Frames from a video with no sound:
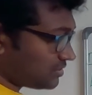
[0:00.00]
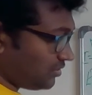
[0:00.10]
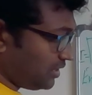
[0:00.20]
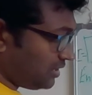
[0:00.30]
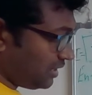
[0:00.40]

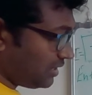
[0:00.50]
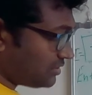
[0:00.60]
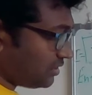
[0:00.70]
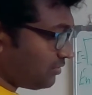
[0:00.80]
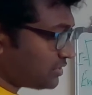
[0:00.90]
coin and it
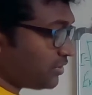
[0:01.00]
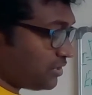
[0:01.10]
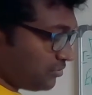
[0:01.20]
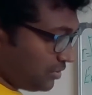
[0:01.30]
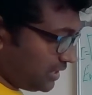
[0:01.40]
is always going
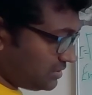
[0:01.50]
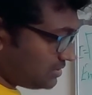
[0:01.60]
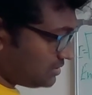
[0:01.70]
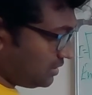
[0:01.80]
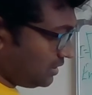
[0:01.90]
to throw
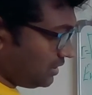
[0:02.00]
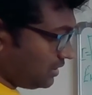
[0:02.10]
heads,